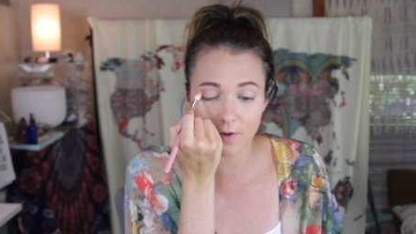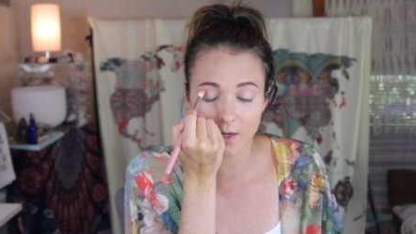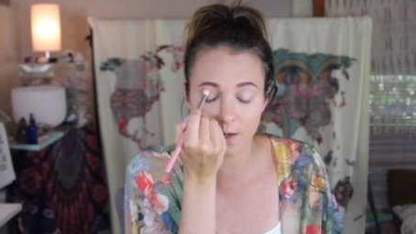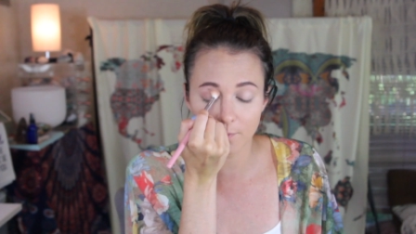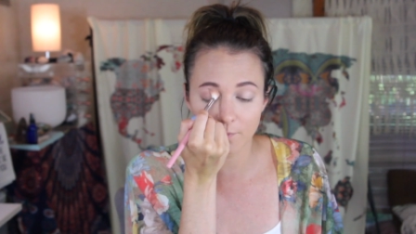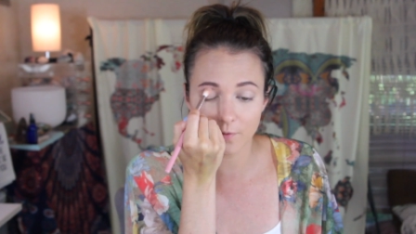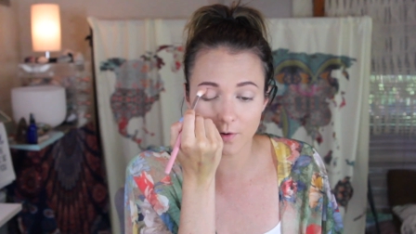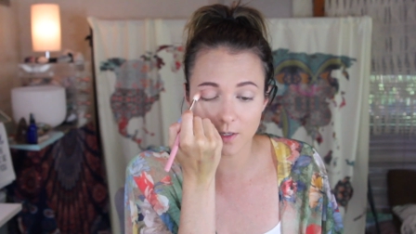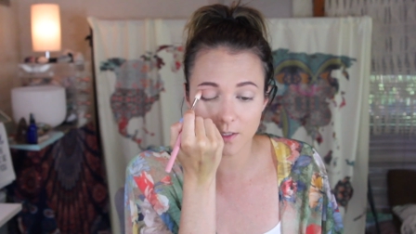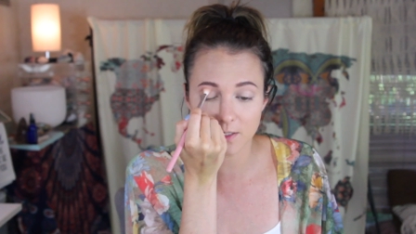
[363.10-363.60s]
feet
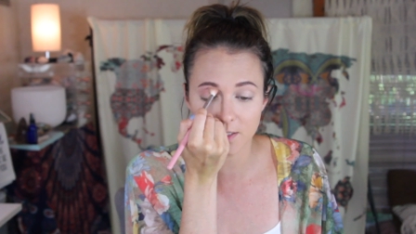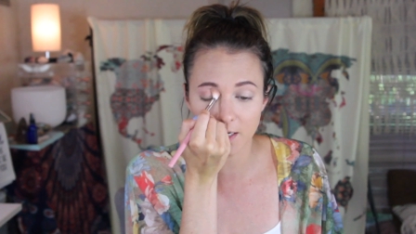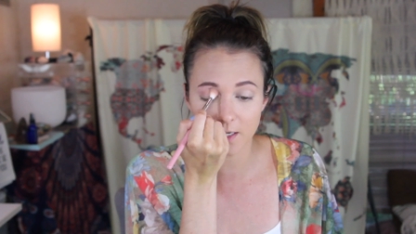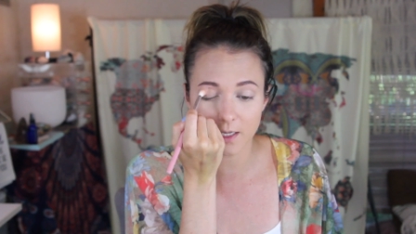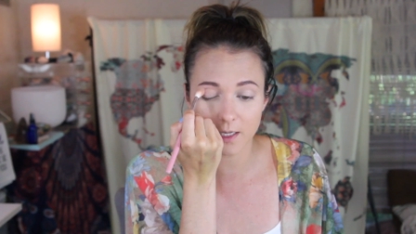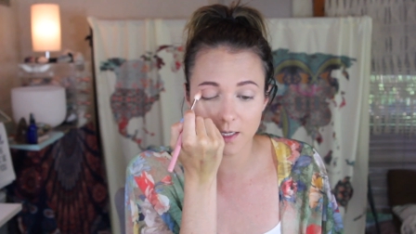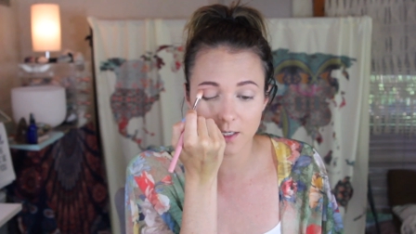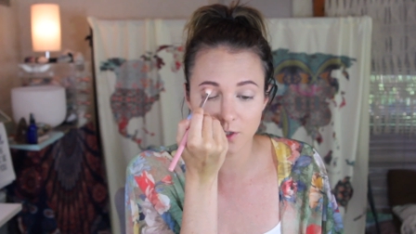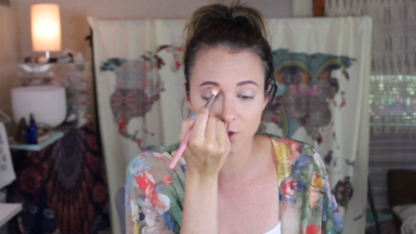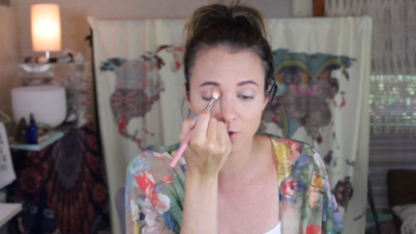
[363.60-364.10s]
up for a
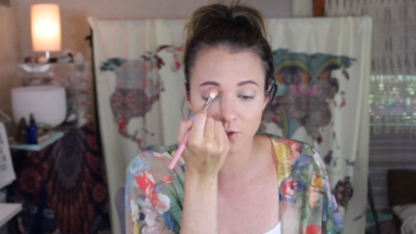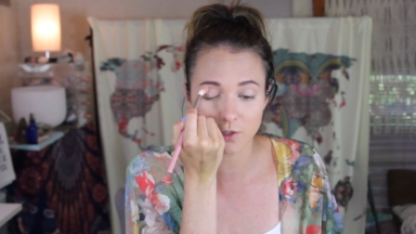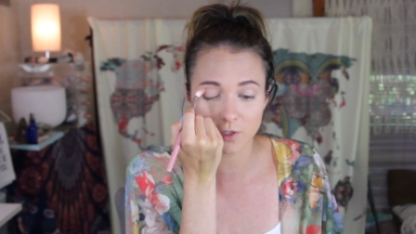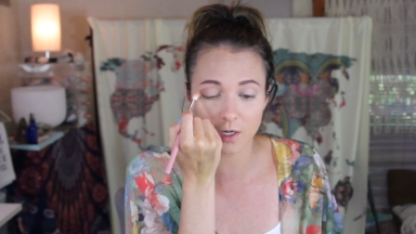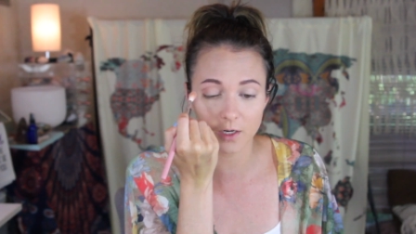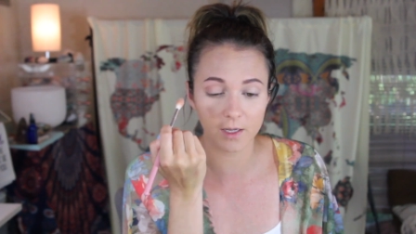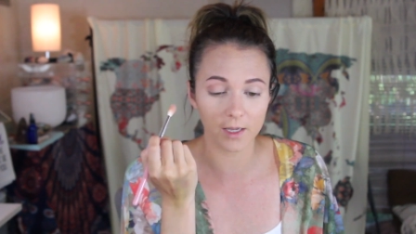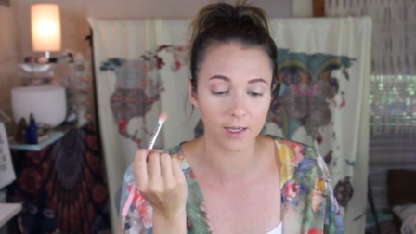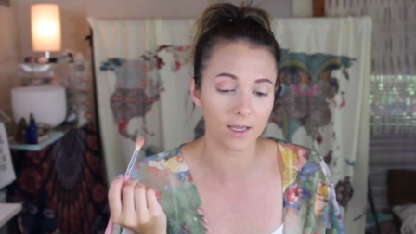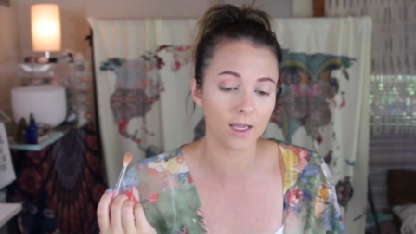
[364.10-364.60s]
second, she'll
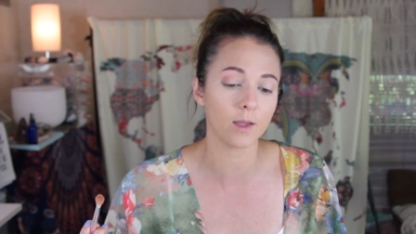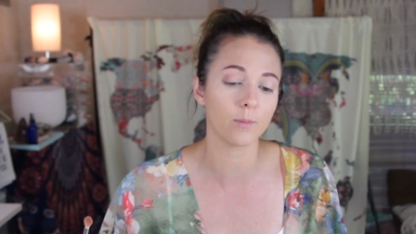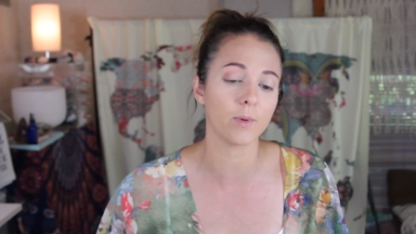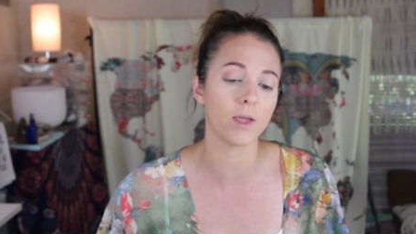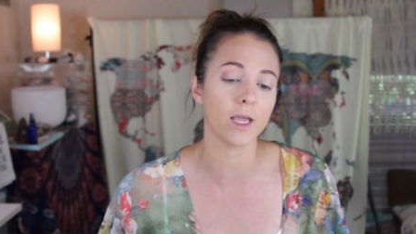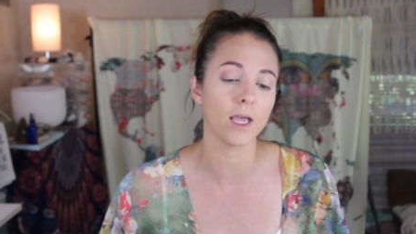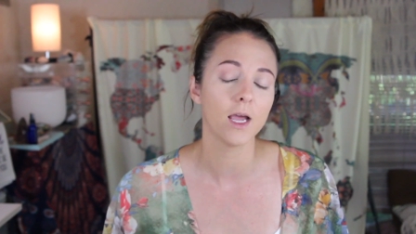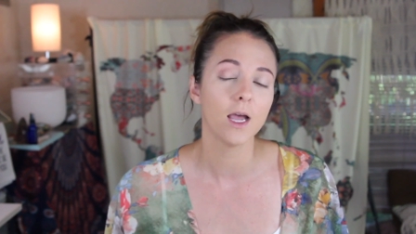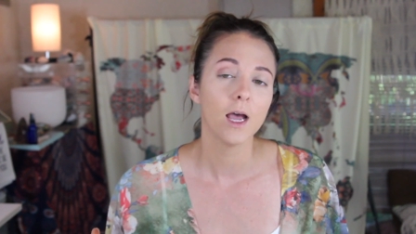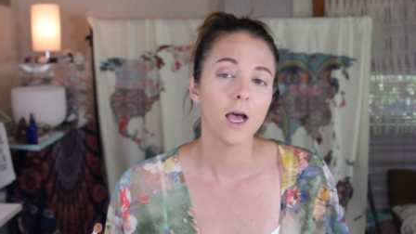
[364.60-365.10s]
start kicking
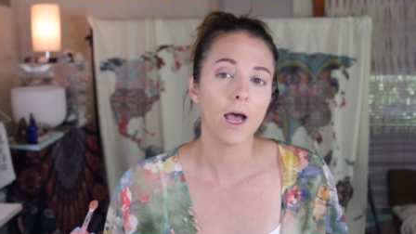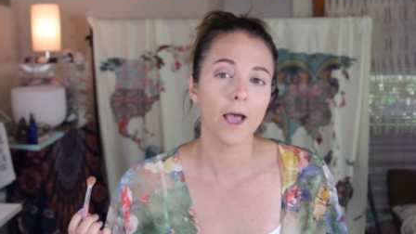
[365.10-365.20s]
me.